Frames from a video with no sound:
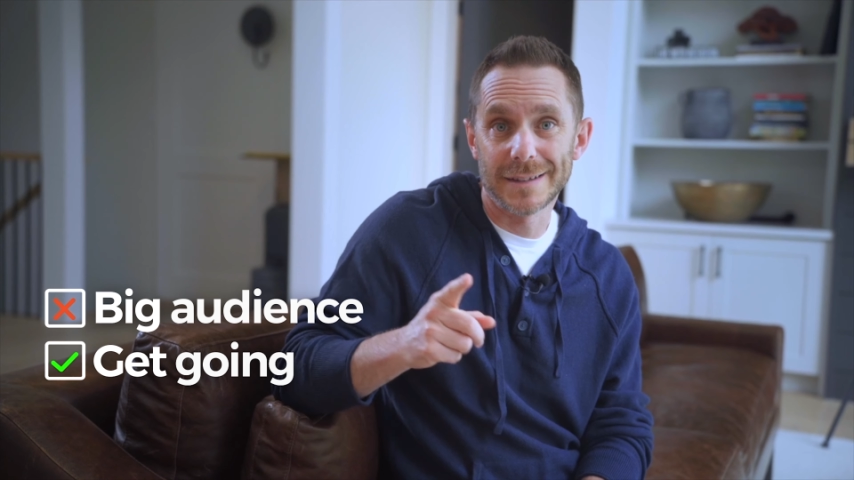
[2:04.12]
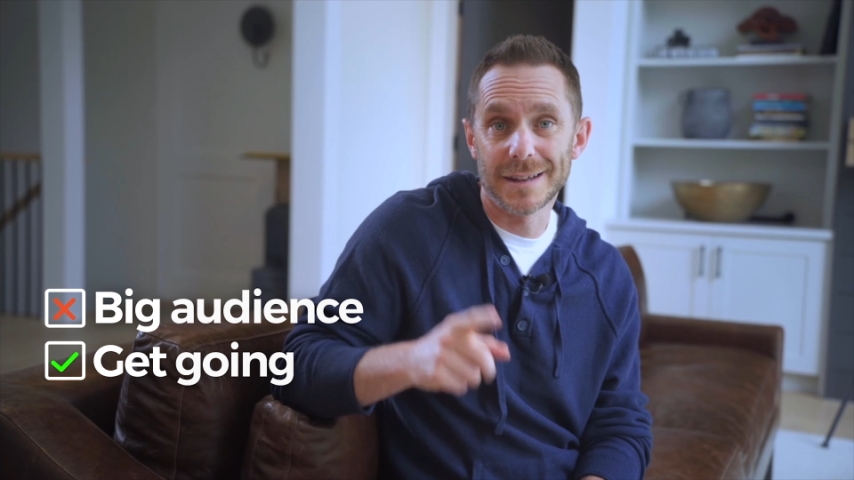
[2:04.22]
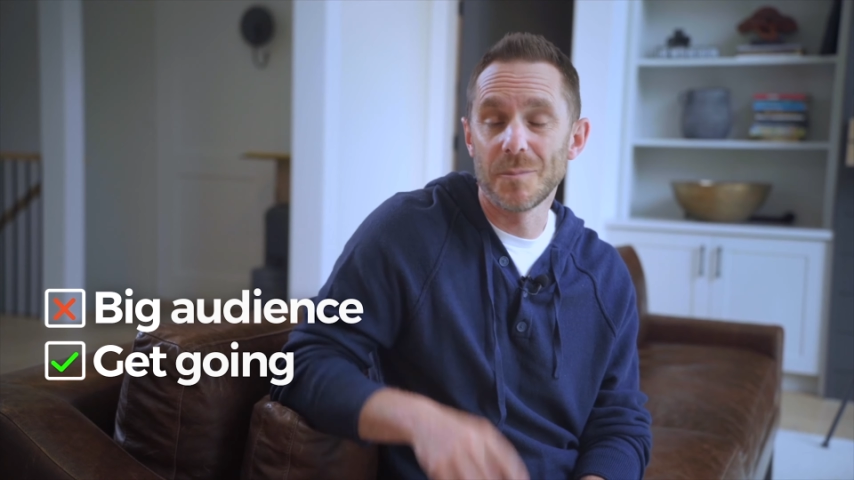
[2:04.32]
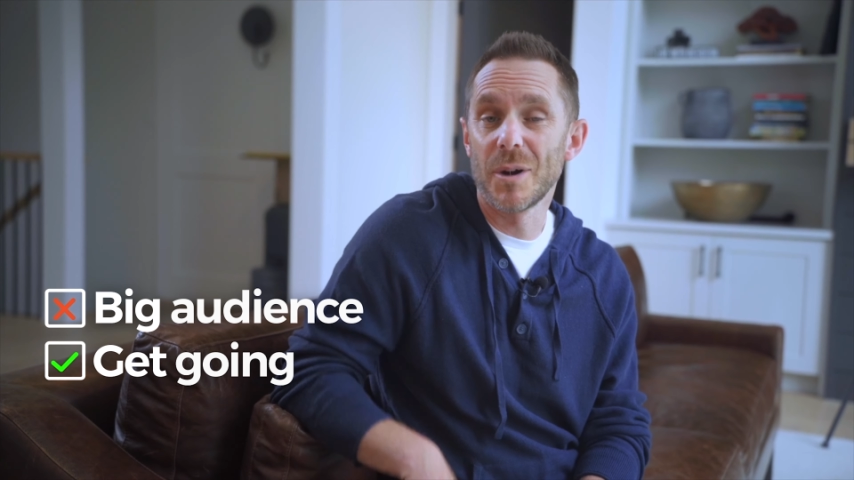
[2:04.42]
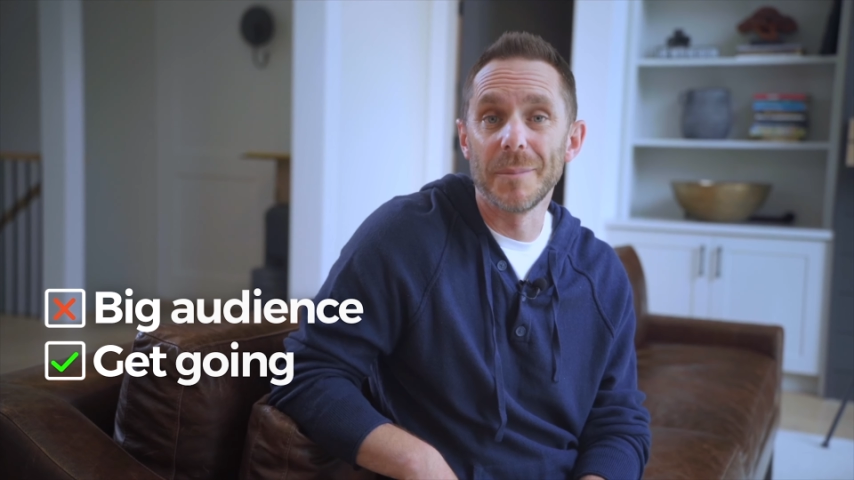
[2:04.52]

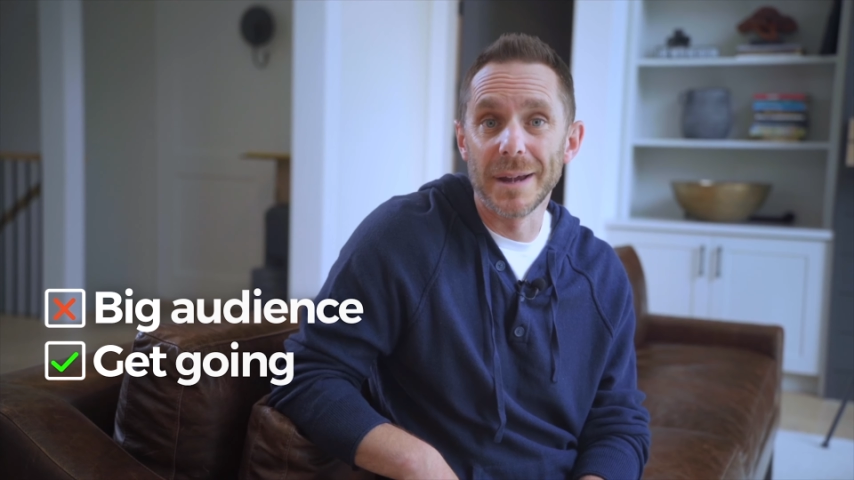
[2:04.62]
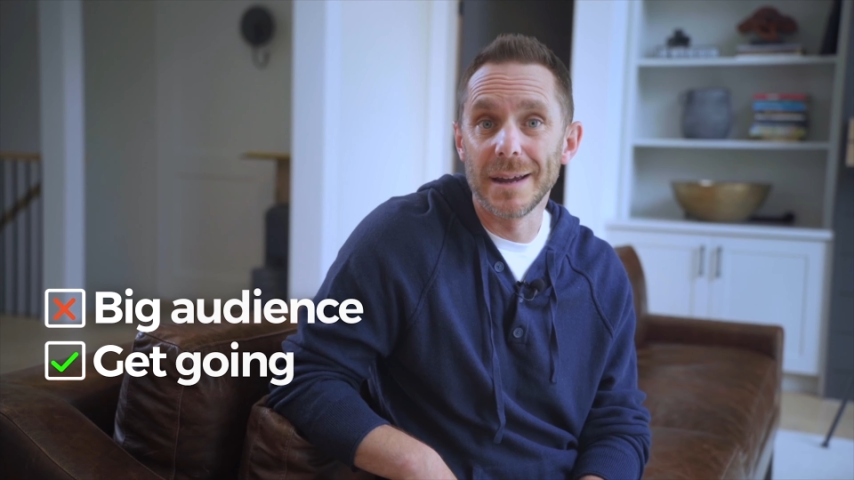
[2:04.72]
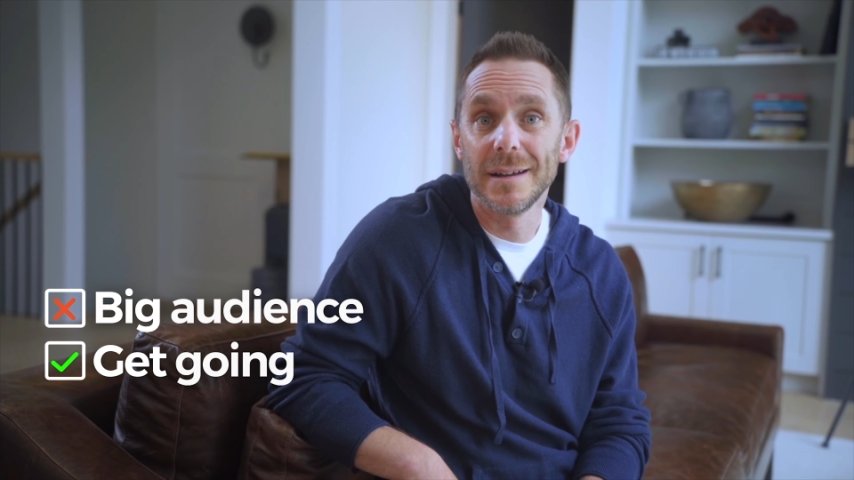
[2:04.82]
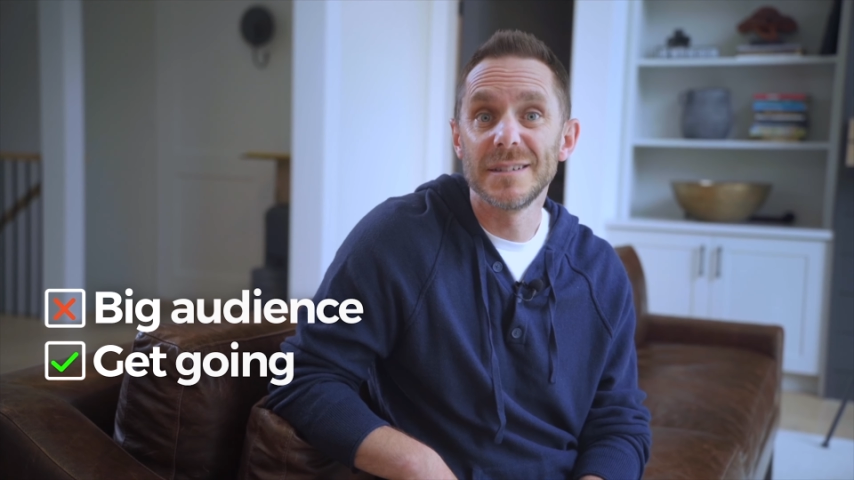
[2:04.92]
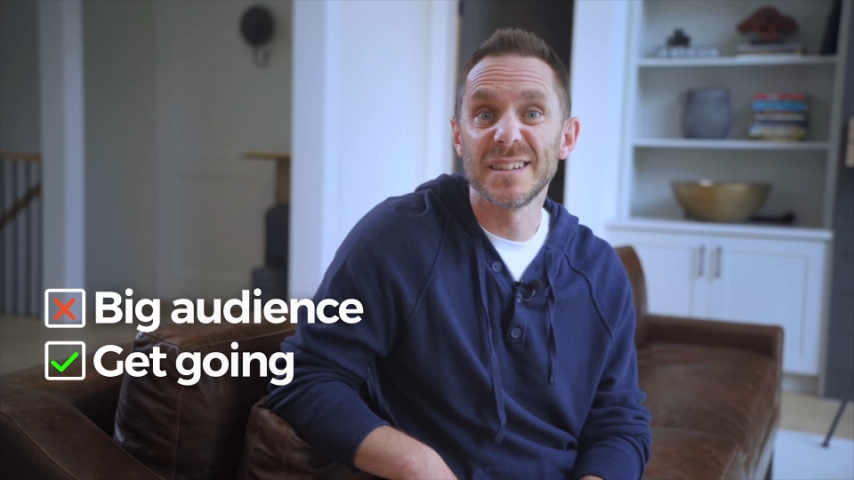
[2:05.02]
gonna bring
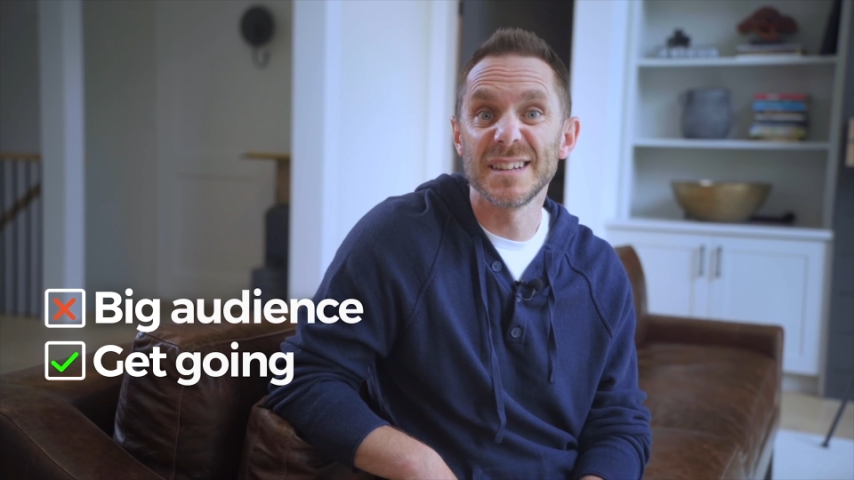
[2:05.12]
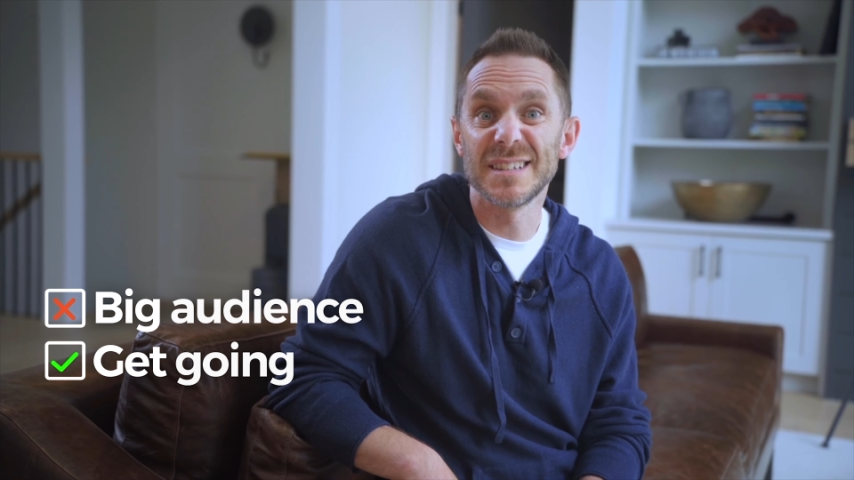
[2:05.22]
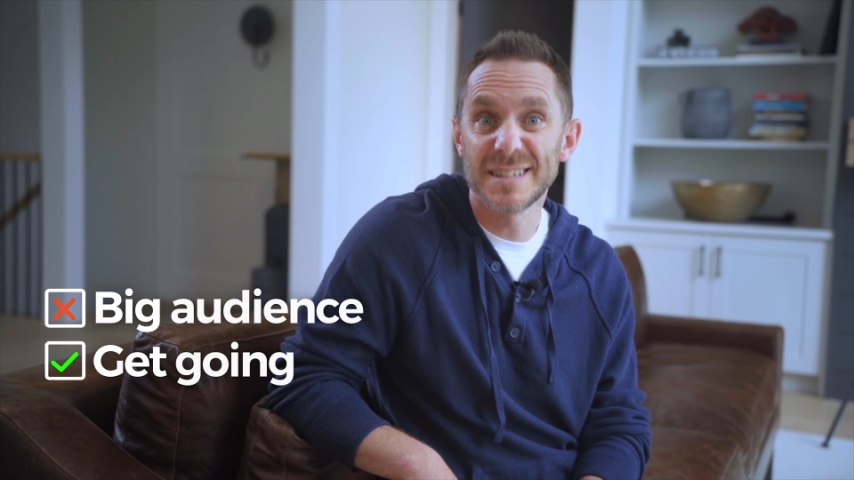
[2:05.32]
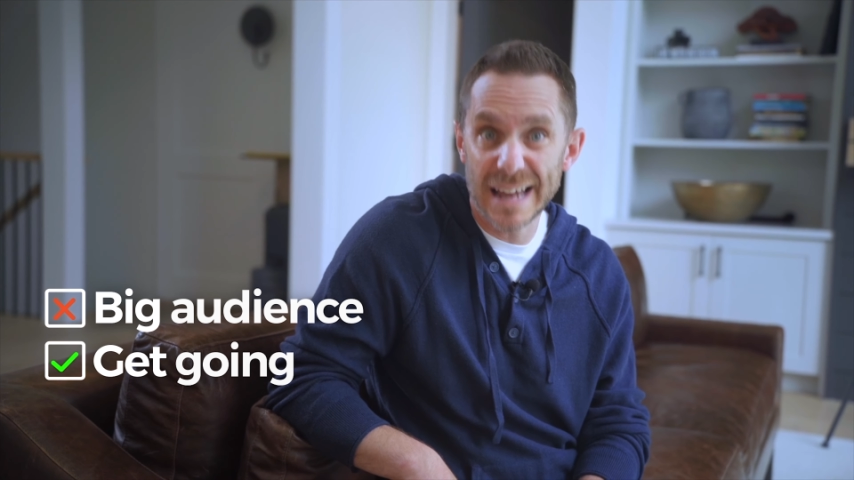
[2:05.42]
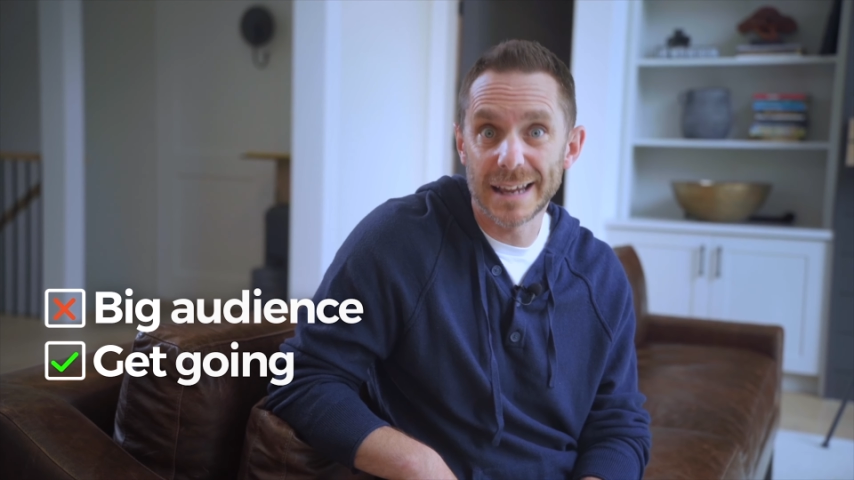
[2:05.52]
me to the
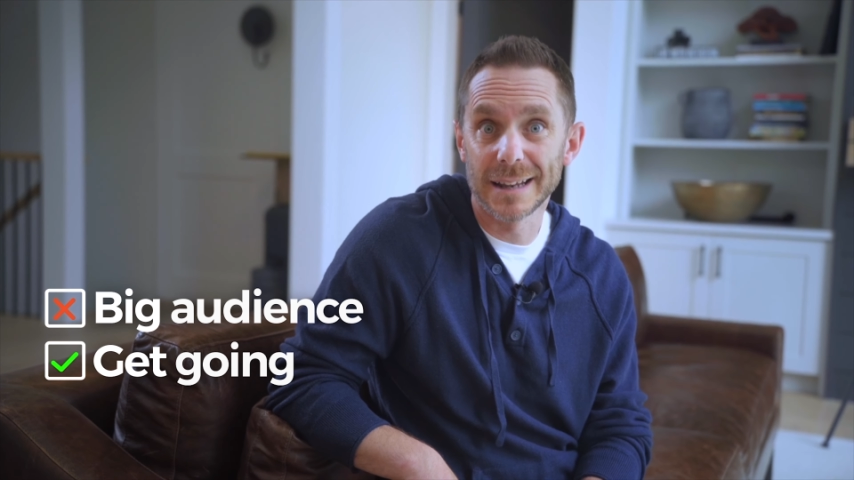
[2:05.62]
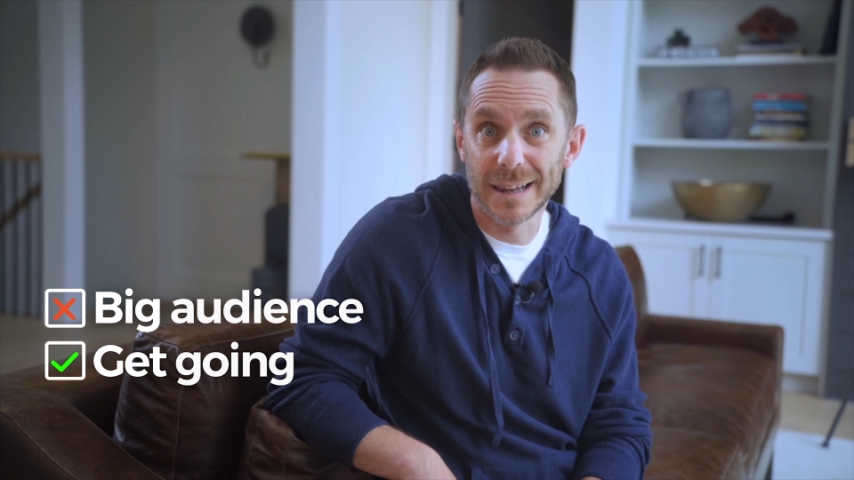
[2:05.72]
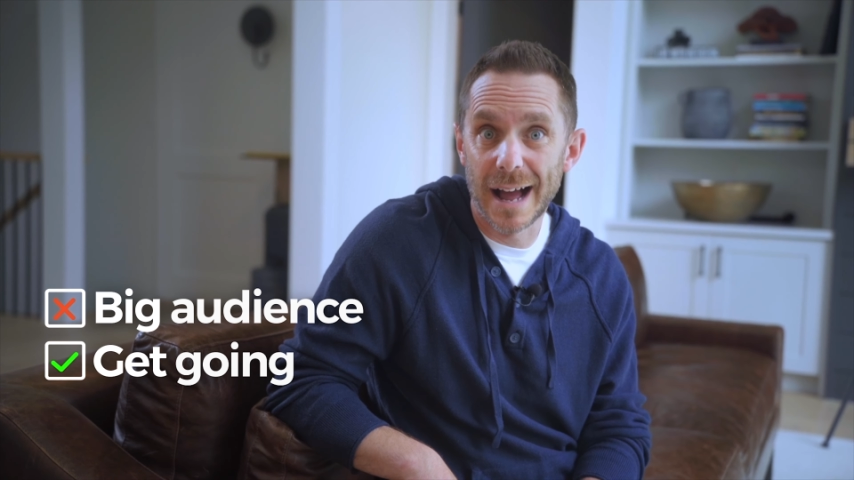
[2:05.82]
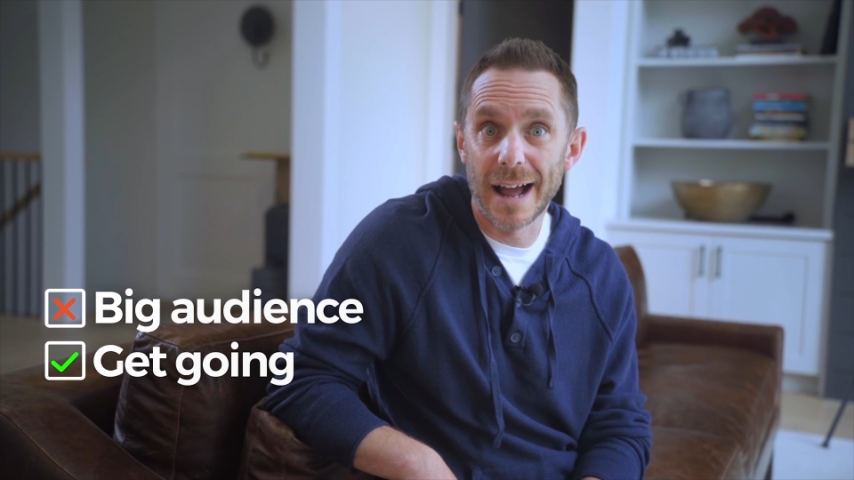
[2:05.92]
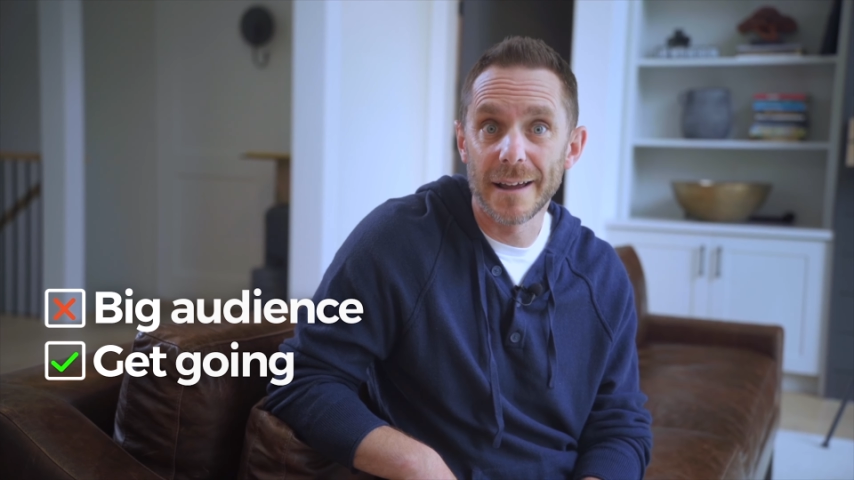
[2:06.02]
second
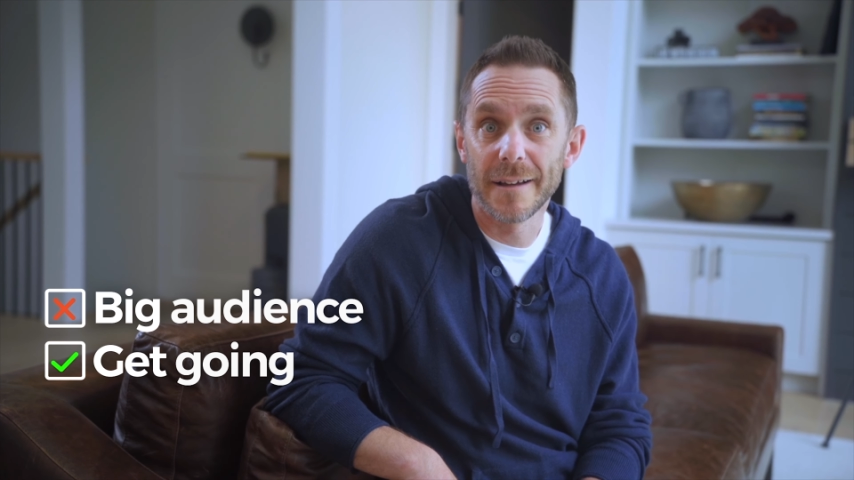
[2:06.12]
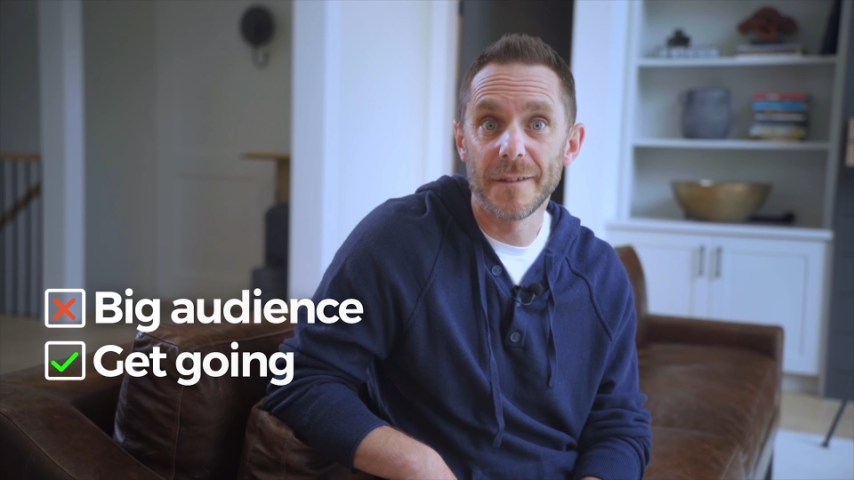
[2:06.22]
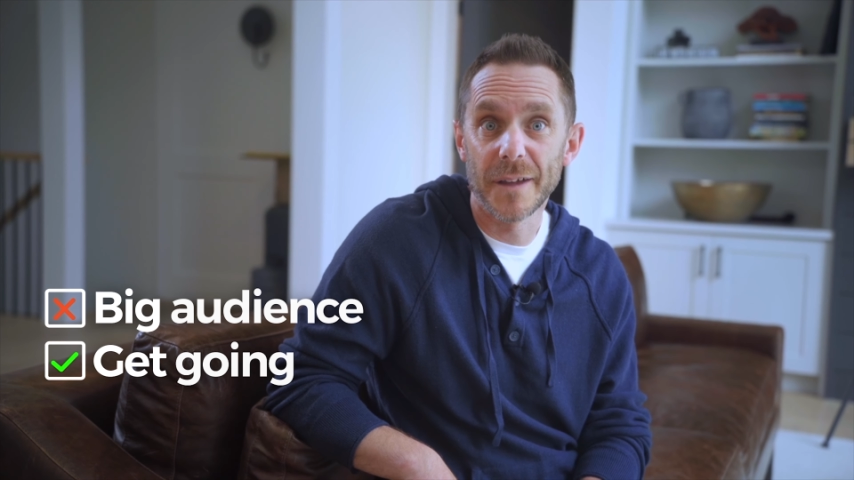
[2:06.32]
lie